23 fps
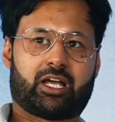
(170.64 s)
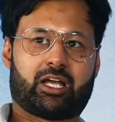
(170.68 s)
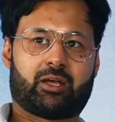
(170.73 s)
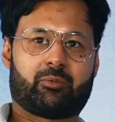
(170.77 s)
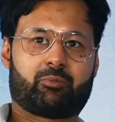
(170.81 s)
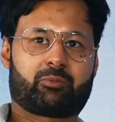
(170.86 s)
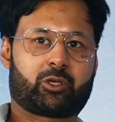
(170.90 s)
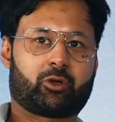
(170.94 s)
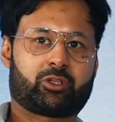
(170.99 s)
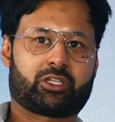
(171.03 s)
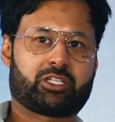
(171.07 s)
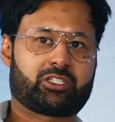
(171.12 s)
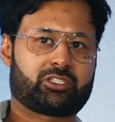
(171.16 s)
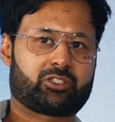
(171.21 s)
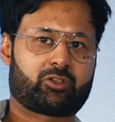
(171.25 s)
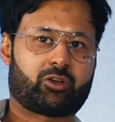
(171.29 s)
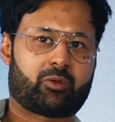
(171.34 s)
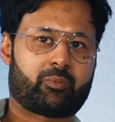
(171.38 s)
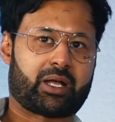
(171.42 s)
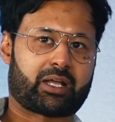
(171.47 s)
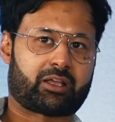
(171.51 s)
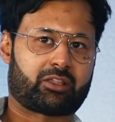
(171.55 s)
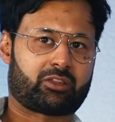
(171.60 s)
This
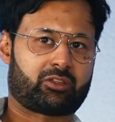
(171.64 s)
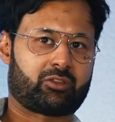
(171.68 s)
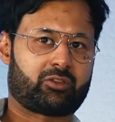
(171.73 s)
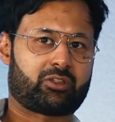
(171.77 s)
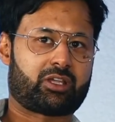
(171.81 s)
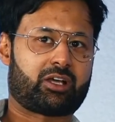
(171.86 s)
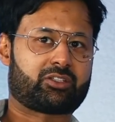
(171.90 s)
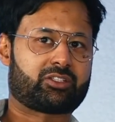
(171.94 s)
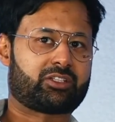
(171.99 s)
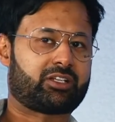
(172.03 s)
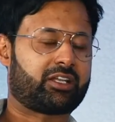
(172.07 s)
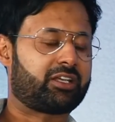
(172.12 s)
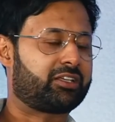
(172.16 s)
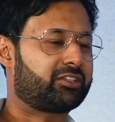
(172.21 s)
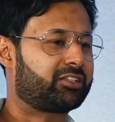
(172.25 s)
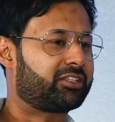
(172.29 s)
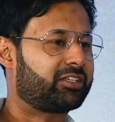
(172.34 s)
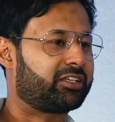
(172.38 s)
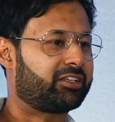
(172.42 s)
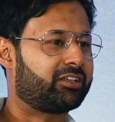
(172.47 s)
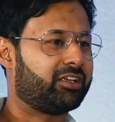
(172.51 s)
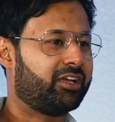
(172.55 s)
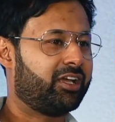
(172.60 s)
is going back in
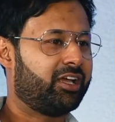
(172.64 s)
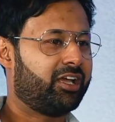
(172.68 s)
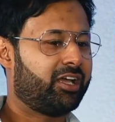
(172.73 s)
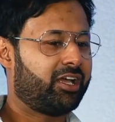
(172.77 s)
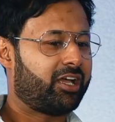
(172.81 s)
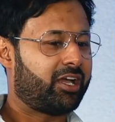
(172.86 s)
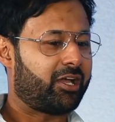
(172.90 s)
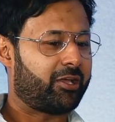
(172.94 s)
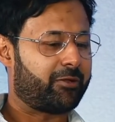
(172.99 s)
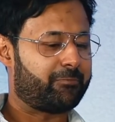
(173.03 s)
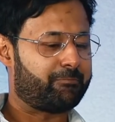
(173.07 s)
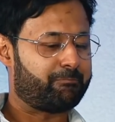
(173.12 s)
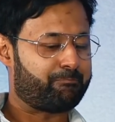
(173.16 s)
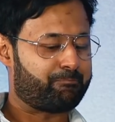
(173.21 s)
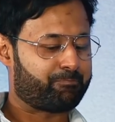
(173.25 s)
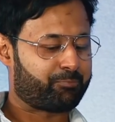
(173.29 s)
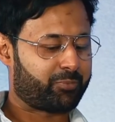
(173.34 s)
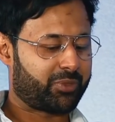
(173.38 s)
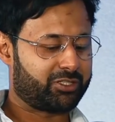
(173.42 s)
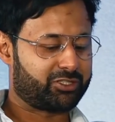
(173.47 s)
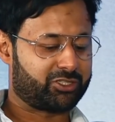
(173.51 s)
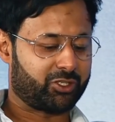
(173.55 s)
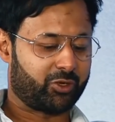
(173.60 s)
2018.
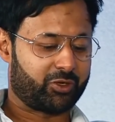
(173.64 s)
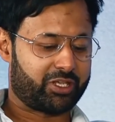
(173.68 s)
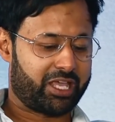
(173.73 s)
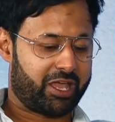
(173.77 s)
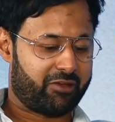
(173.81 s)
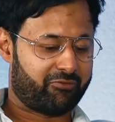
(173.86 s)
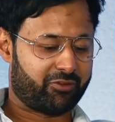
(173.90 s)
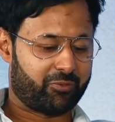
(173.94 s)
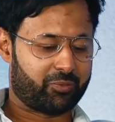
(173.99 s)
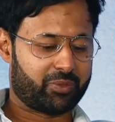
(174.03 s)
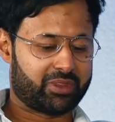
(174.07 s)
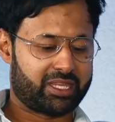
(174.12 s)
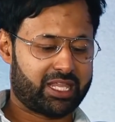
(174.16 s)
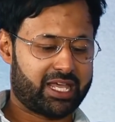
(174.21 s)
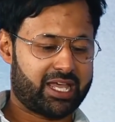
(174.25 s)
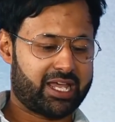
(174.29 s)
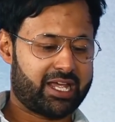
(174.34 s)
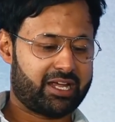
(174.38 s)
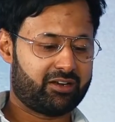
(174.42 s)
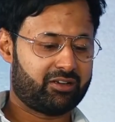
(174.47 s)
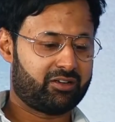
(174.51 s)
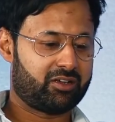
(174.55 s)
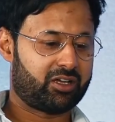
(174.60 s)
From
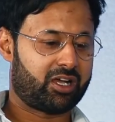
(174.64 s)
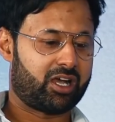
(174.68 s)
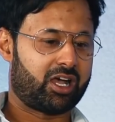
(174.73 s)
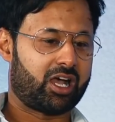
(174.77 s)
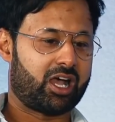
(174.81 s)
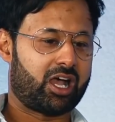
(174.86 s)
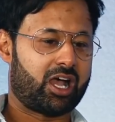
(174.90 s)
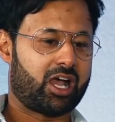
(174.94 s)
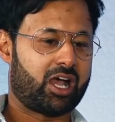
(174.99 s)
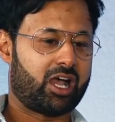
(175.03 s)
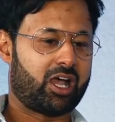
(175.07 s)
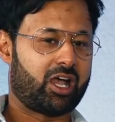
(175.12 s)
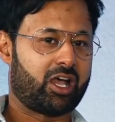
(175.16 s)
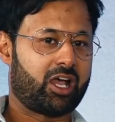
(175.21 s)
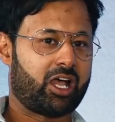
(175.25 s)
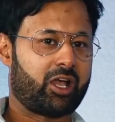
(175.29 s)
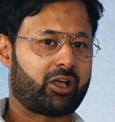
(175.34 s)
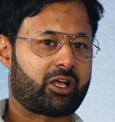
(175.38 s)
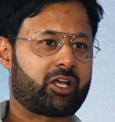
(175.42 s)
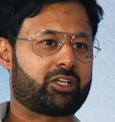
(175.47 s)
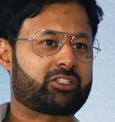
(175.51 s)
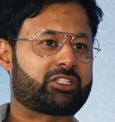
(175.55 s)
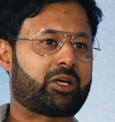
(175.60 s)
there,
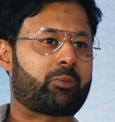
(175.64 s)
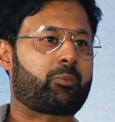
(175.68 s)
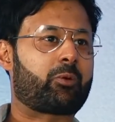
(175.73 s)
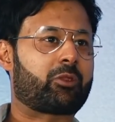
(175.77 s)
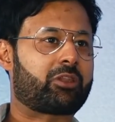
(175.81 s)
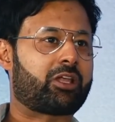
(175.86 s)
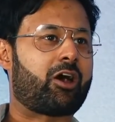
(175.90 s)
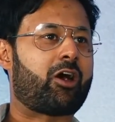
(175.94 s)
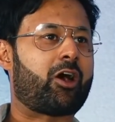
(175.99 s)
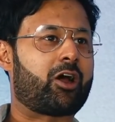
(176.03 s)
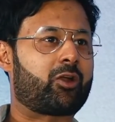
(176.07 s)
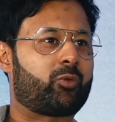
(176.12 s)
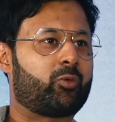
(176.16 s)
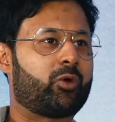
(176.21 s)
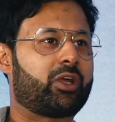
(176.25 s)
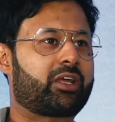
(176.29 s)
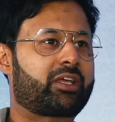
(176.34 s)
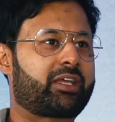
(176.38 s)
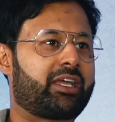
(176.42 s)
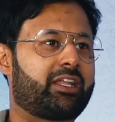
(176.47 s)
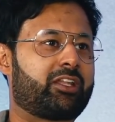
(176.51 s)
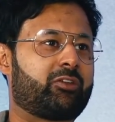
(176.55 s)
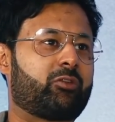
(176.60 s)
because I put the hard
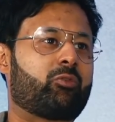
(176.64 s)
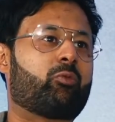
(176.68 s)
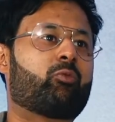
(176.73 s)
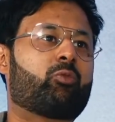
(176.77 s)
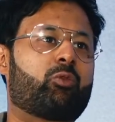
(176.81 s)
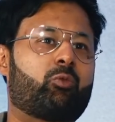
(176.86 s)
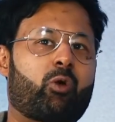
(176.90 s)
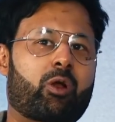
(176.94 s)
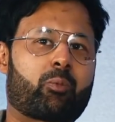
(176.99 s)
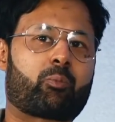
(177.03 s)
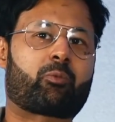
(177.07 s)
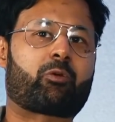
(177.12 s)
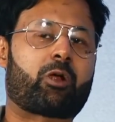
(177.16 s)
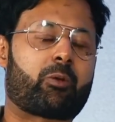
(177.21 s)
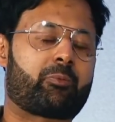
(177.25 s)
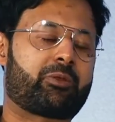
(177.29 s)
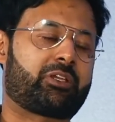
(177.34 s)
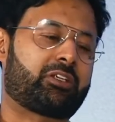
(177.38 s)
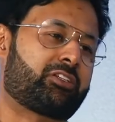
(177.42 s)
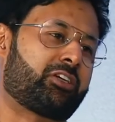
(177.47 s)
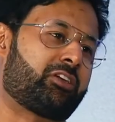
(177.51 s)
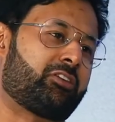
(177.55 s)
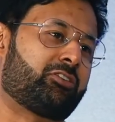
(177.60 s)
work in, one
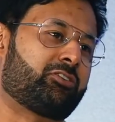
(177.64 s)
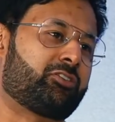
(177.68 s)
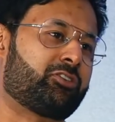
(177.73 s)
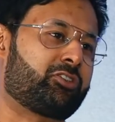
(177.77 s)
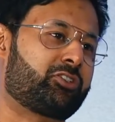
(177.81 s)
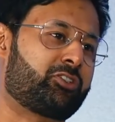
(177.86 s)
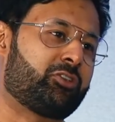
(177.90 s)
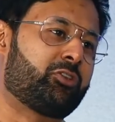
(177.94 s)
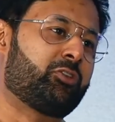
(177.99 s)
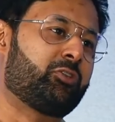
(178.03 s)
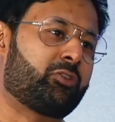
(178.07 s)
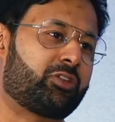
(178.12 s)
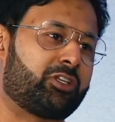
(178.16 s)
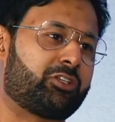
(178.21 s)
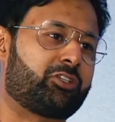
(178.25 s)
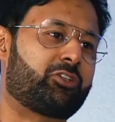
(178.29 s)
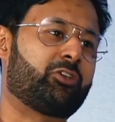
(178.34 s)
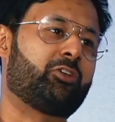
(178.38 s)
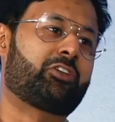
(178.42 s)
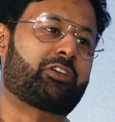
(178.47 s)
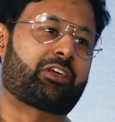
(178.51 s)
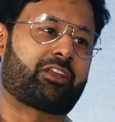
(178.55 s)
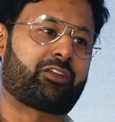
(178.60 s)
property turned into two, the
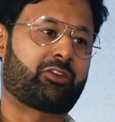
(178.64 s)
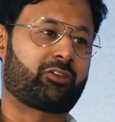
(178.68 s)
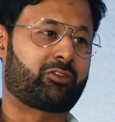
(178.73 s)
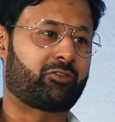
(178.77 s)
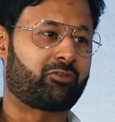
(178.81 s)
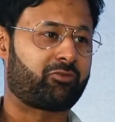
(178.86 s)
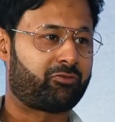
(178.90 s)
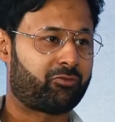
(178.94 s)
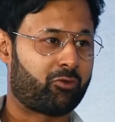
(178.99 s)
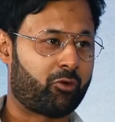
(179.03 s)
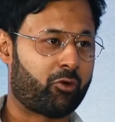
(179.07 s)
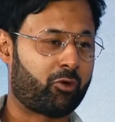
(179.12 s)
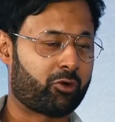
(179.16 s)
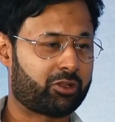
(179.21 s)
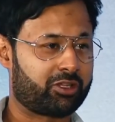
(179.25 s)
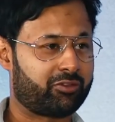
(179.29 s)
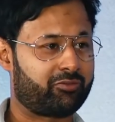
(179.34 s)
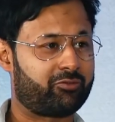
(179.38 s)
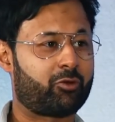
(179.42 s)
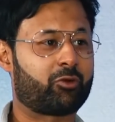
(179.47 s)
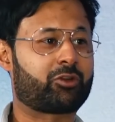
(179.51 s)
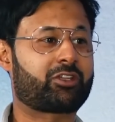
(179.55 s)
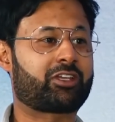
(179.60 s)
two turned into
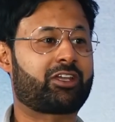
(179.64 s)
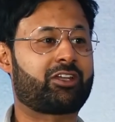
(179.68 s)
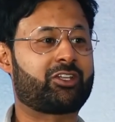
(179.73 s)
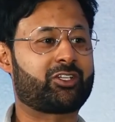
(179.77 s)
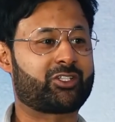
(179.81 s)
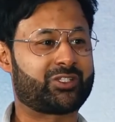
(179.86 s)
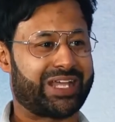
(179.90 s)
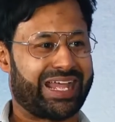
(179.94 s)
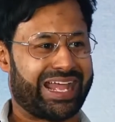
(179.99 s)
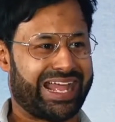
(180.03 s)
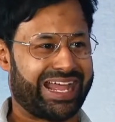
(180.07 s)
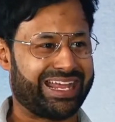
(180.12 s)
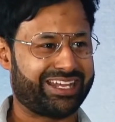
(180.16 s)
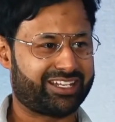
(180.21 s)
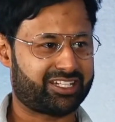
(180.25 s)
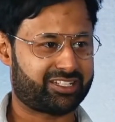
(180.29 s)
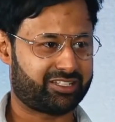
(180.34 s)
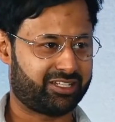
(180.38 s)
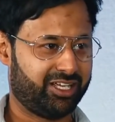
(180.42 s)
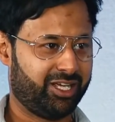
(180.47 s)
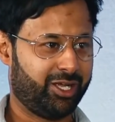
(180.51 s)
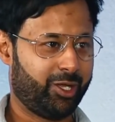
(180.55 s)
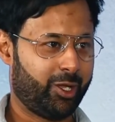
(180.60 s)
four, the four turned into
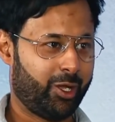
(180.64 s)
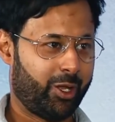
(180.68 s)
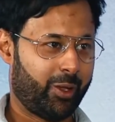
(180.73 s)
eight,